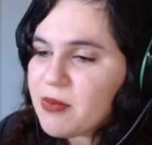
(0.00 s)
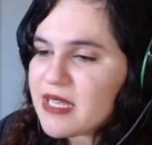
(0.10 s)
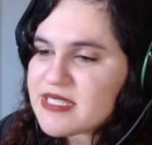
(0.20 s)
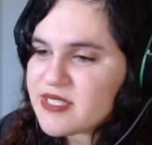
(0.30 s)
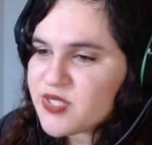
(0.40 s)

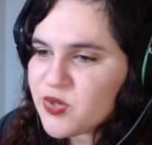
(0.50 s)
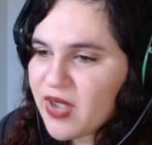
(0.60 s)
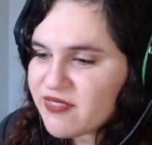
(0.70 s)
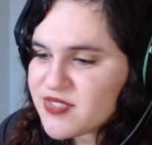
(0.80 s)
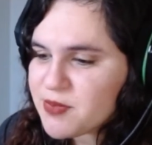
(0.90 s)
blessed you
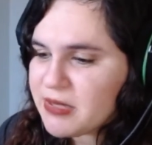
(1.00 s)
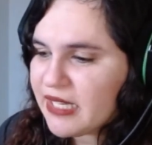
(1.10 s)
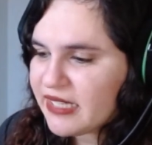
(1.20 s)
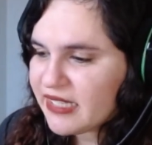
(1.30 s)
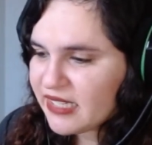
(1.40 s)
have to be.
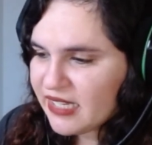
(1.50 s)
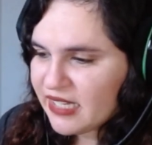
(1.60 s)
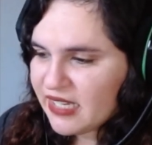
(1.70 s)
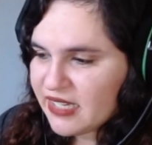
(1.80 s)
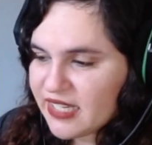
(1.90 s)
Like,
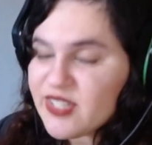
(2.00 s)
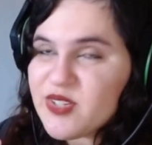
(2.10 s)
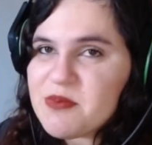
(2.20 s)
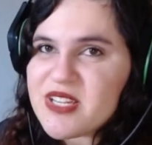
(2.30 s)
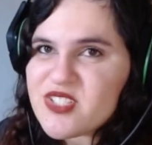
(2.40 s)
can
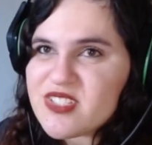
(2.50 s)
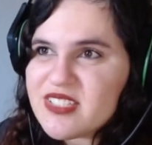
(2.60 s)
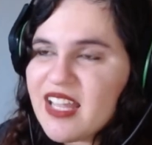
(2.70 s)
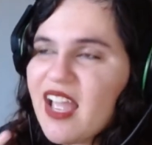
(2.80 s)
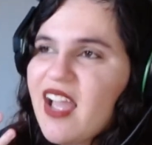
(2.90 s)
you
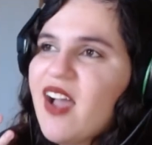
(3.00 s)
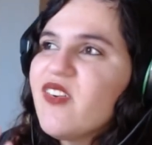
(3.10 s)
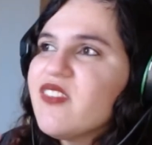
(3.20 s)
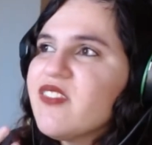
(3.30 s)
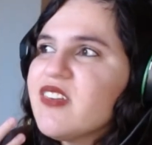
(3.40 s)
imagine
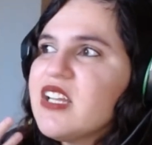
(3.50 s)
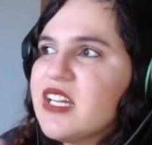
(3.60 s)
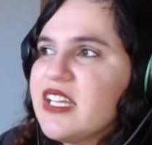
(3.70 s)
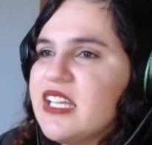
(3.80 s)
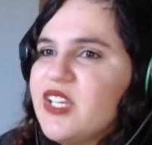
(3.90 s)
how
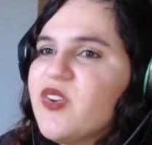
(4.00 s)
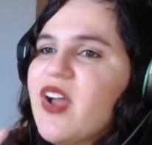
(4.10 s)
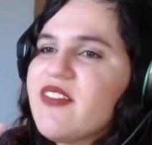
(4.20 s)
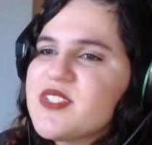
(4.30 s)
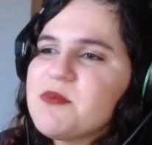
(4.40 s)
lucky you
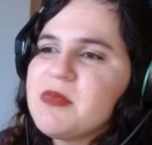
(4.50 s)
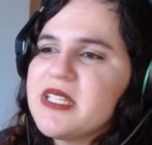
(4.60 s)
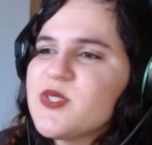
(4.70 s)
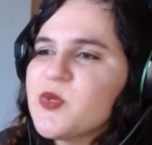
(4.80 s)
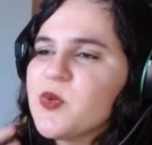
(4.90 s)
have to be
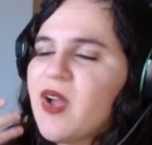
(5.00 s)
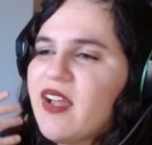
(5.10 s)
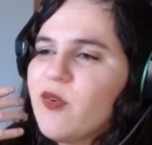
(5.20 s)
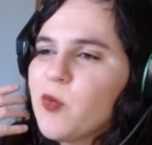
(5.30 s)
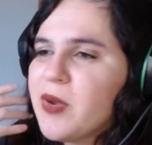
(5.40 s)
to
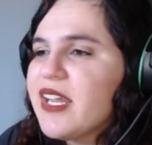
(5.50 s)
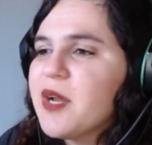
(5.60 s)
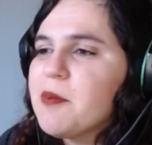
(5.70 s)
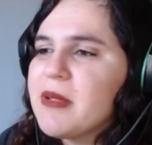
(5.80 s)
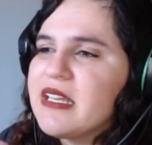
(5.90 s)
wake
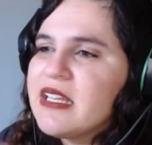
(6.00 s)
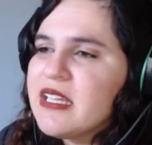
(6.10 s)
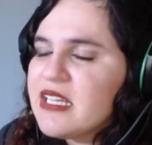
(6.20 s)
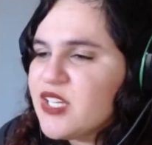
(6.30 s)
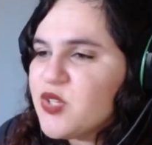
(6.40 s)
up and
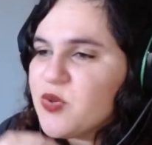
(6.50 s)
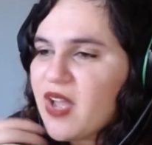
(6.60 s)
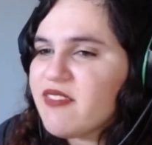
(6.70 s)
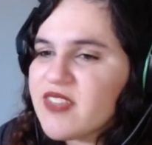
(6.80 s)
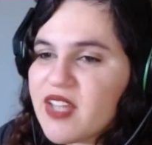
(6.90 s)
you
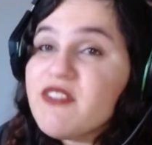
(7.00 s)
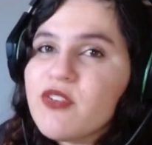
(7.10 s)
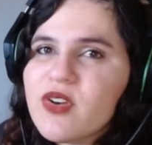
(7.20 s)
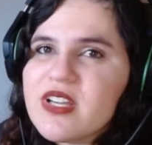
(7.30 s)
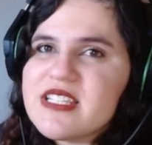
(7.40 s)
have that
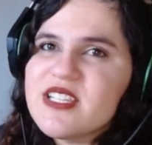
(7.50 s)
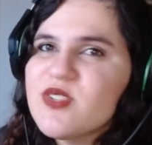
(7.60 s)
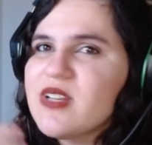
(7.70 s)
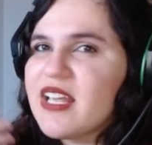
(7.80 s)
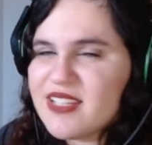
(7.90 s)
voice and
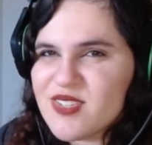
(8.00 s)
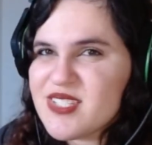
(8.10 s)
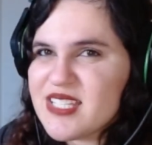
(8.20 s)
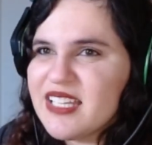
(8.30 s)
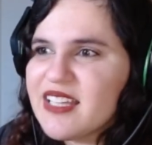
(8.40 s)
you're like, you
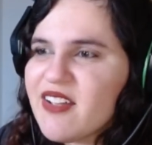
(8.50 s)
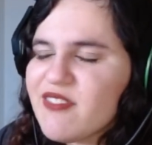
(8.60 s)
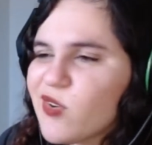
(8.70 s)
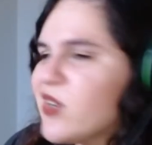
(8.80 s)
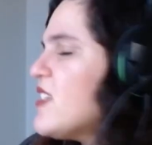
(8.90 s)
sing
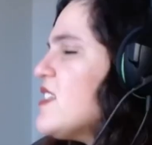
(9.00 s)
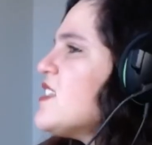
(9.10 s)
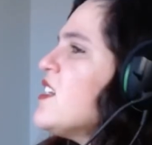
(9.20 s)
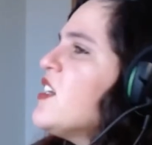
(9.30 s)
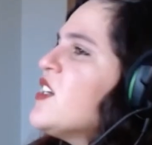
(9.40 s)
that
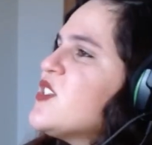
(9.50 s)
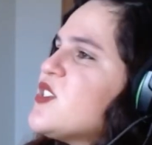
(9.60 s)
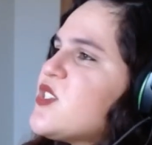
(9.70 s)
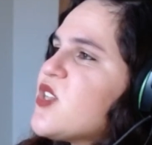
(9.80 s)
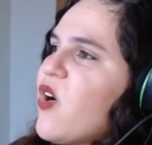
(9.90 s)
voice?
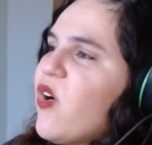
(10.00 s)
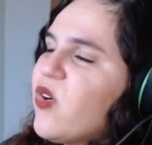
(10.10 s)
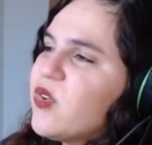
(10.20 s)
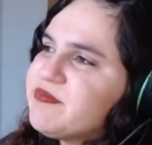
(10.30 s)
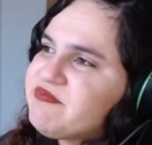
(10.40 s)

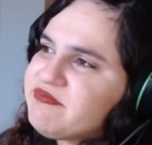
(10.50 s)
So